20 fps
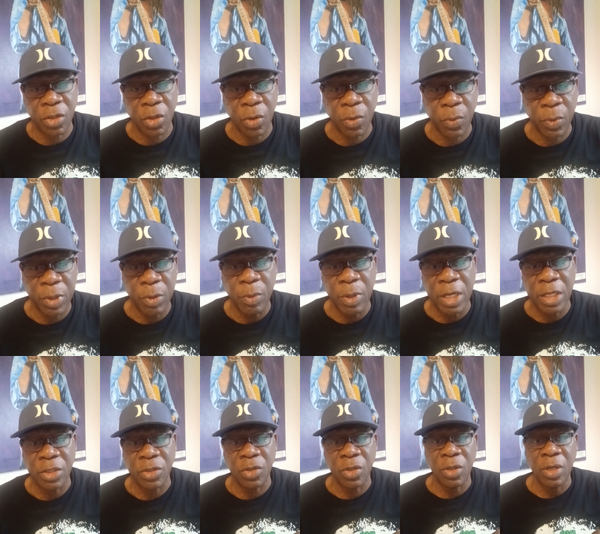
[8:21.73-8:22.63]
Now we
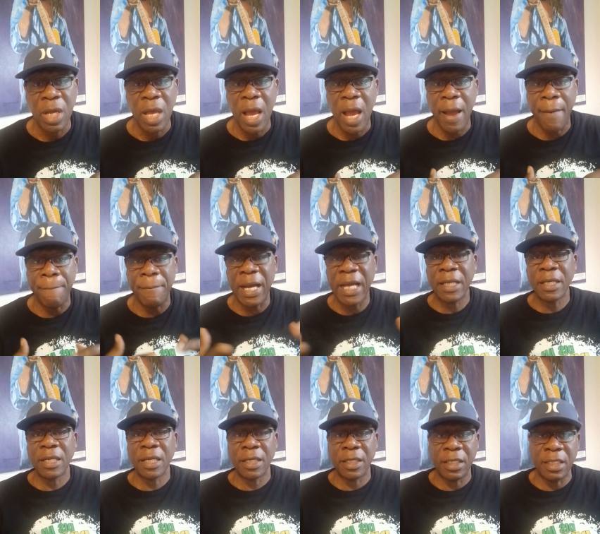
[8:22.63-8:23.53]
want to
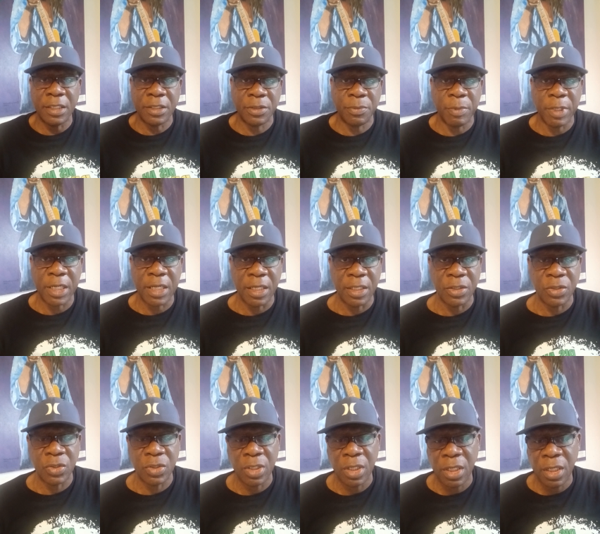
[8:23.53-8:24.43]
abandon this
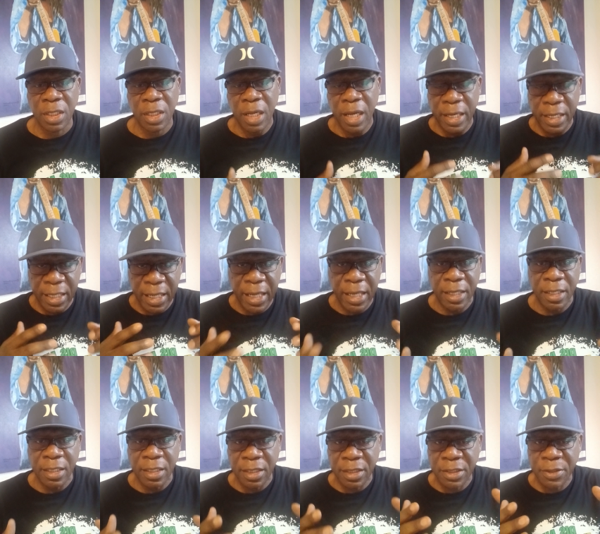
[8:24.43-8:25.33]
because
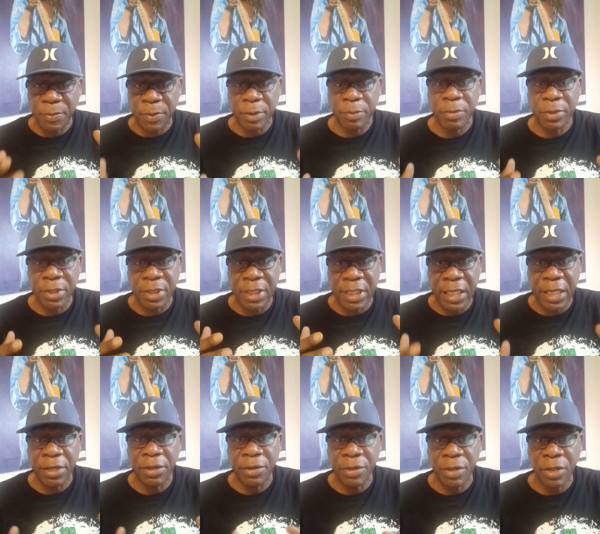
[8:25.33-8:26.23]
again, these people
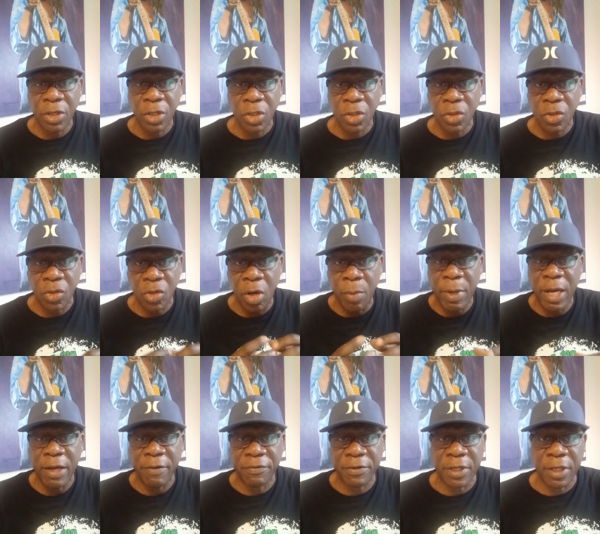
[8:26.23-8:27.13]
dare to come
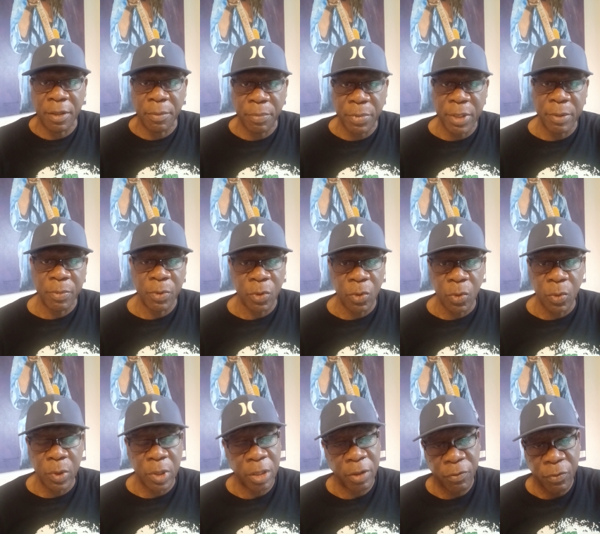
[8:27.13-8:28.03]
after people who are.